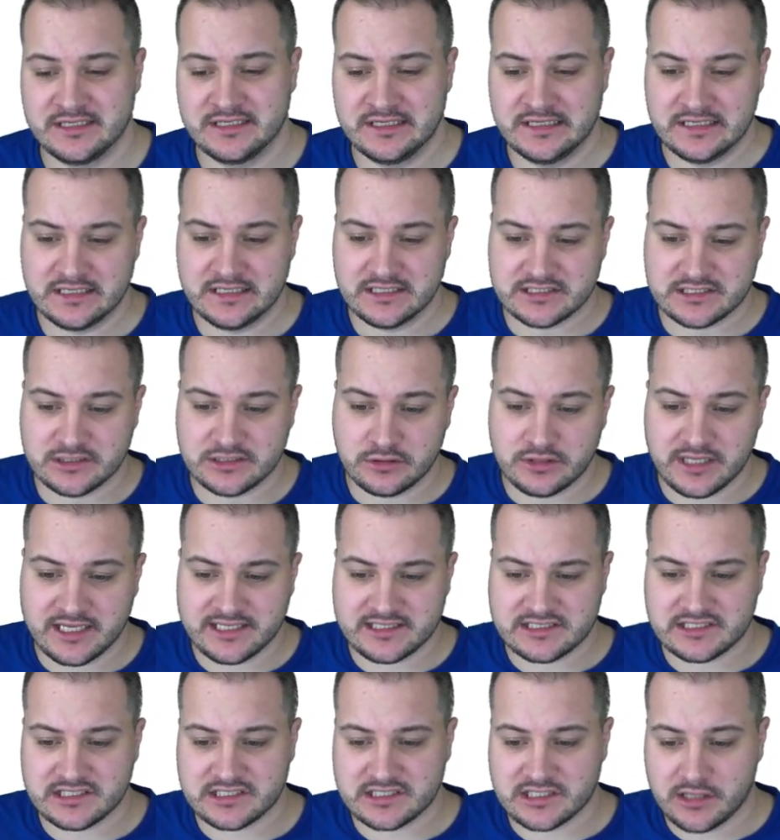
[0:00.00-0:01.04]
So
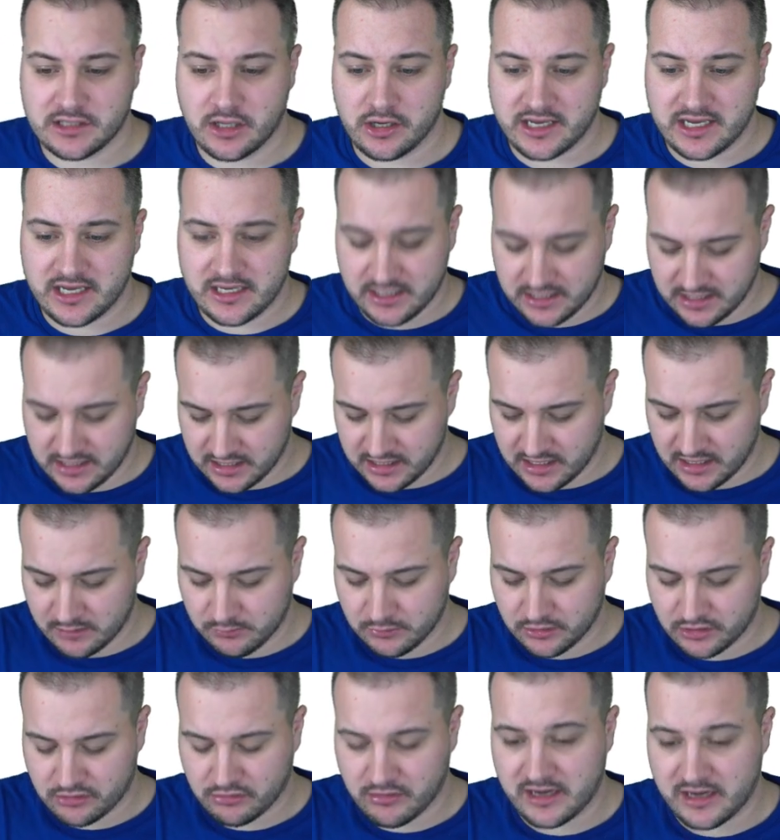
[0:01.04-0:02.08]
let's just log in here and
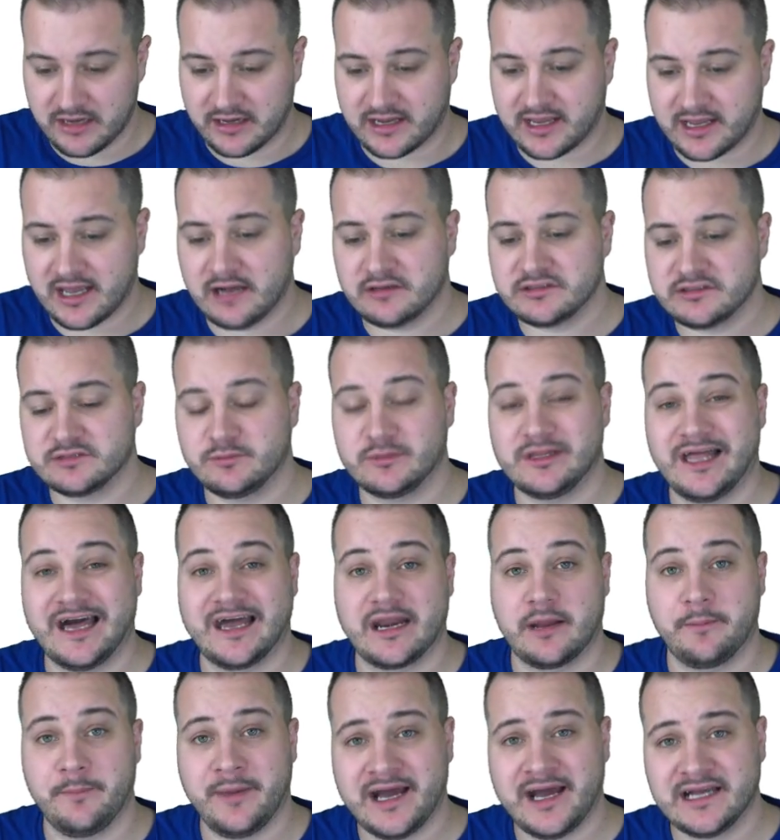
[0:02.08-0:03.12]
we'll create an account and we'll add a
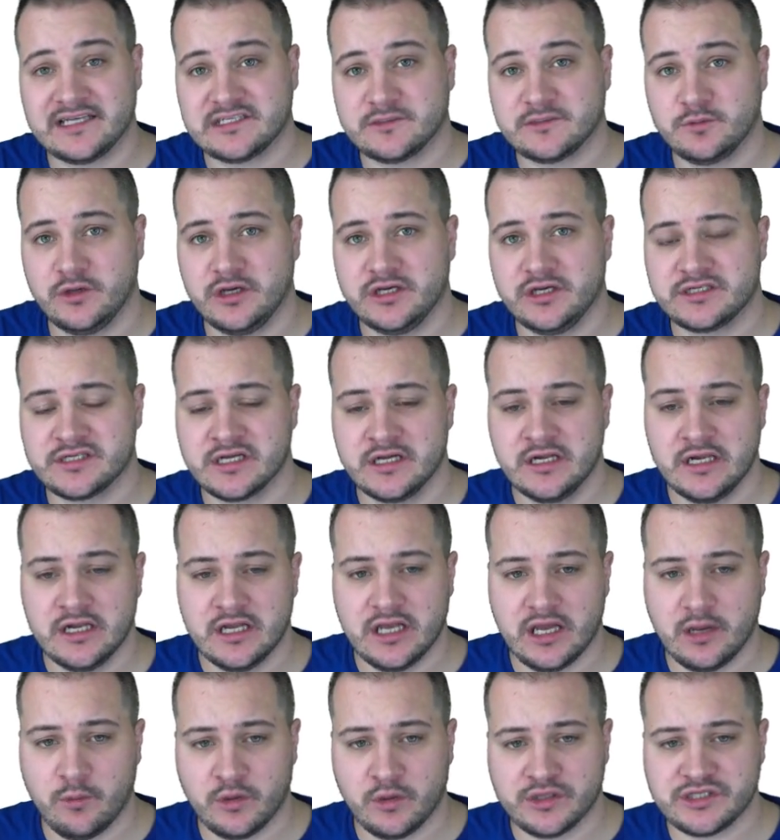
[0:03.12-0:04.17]
password.
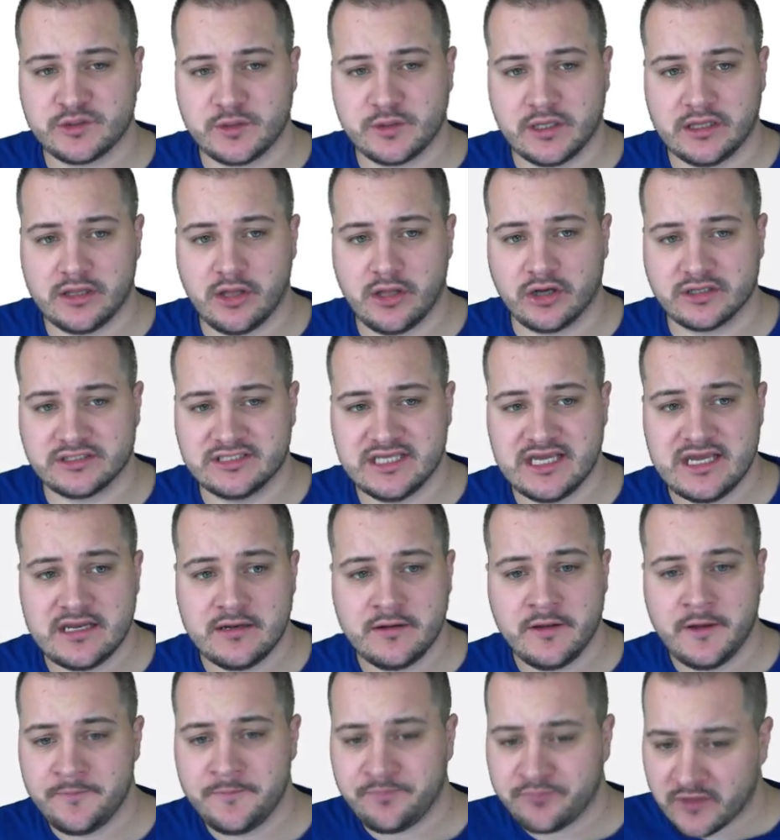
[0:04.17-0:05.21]
And once we are logged in,
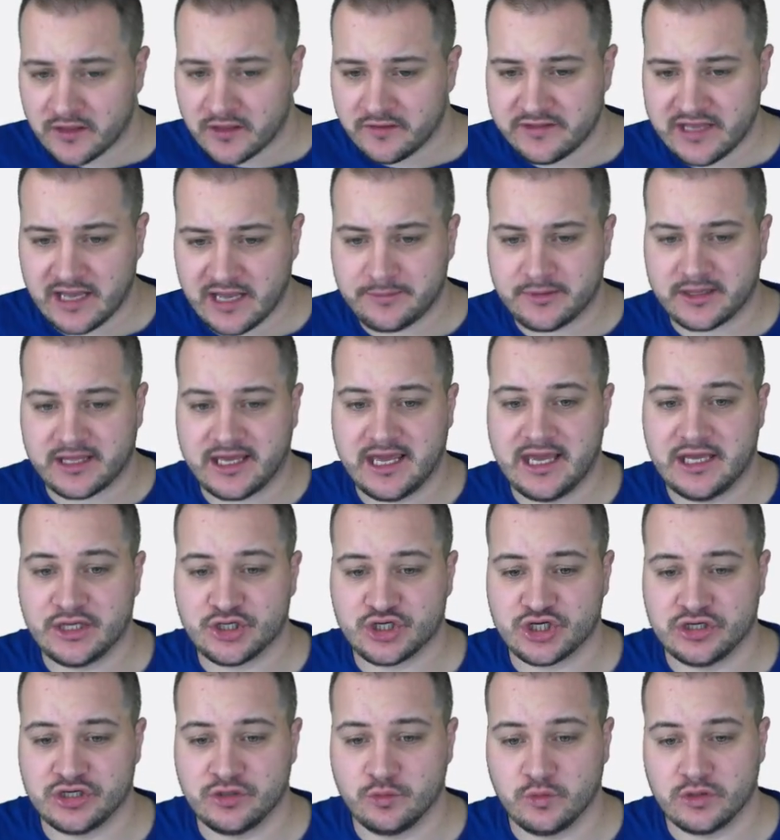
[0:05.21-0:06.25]
the
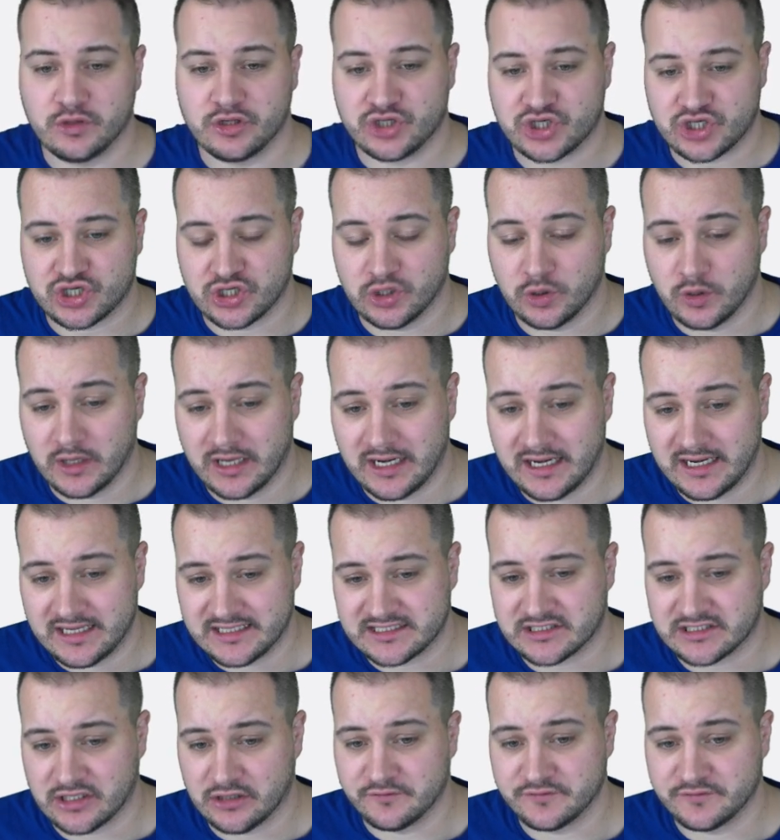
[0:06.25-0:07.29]
application will show a
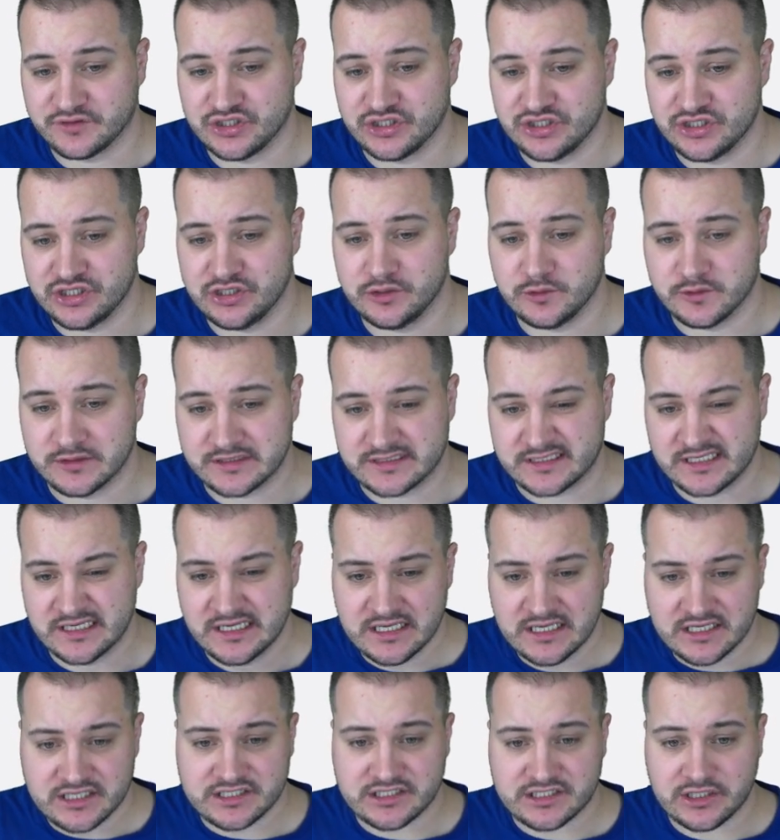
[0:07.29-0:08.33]
list of to-dos.
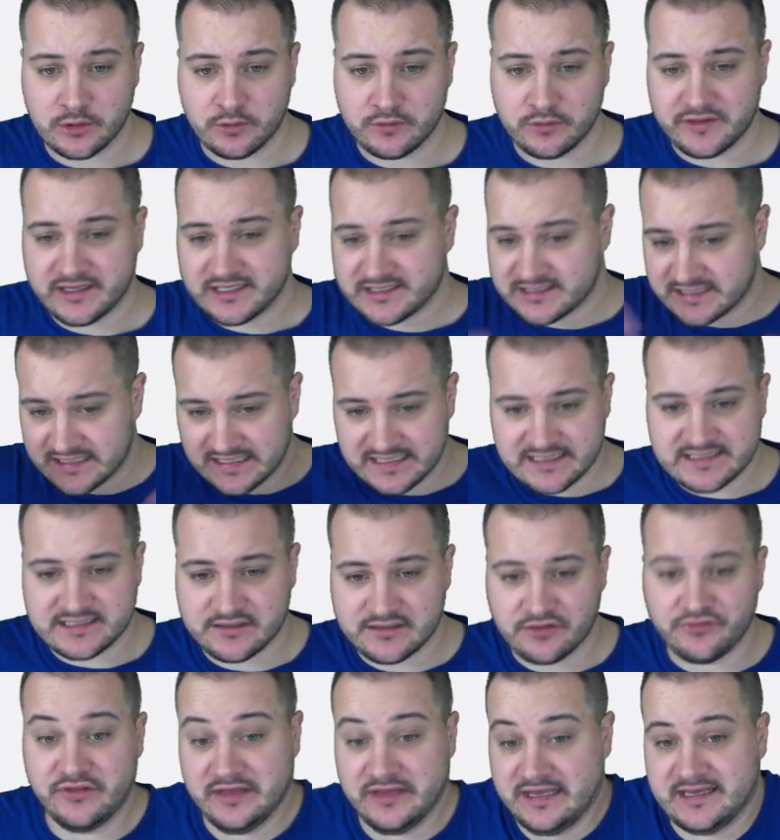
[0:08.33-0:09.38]
So this is
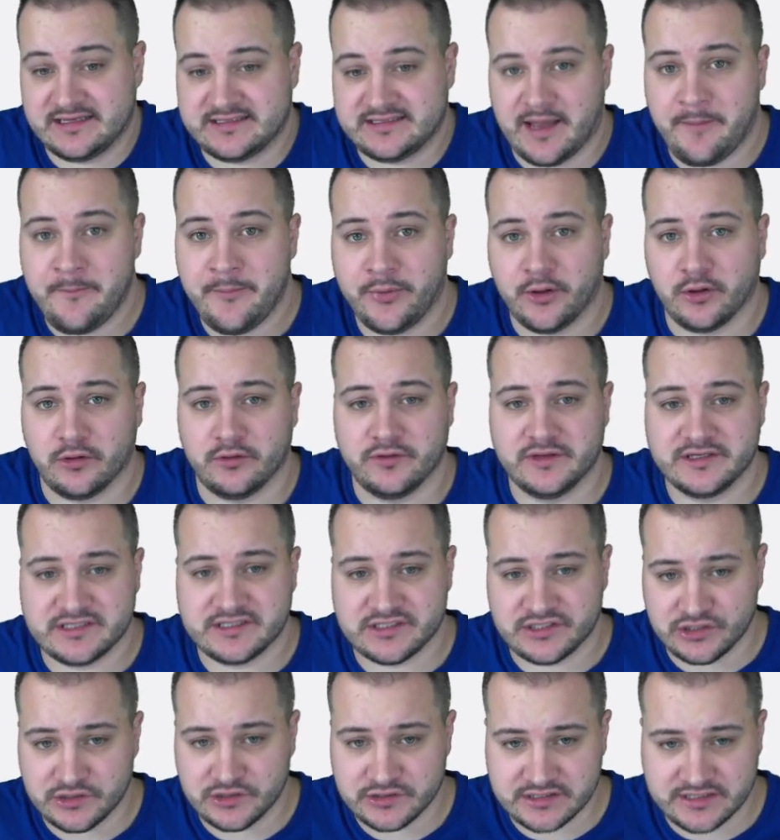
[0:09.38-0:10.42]
the example. This
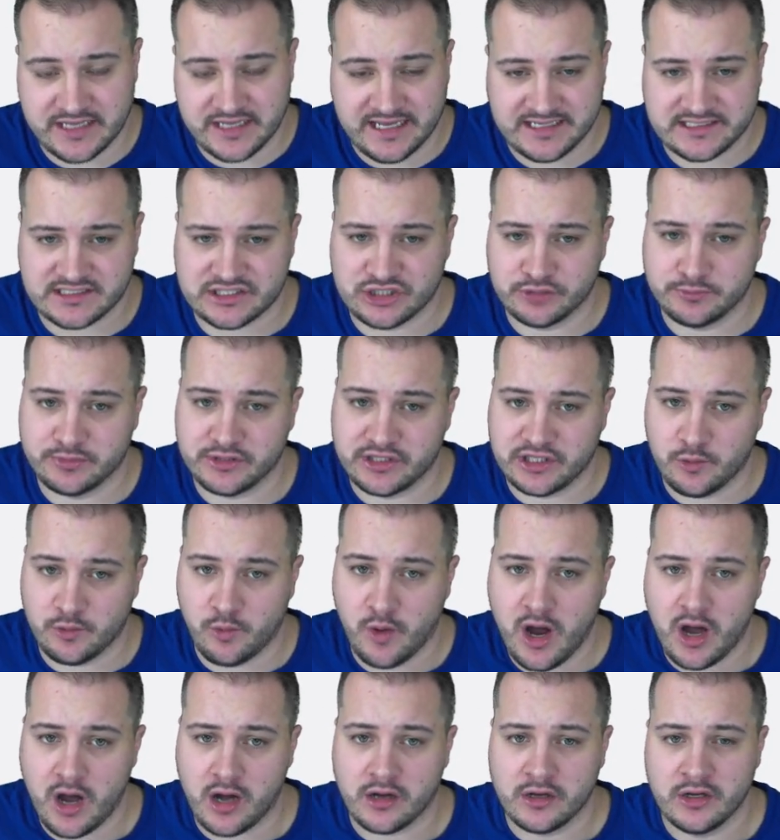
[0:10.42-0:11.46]
is using SWR.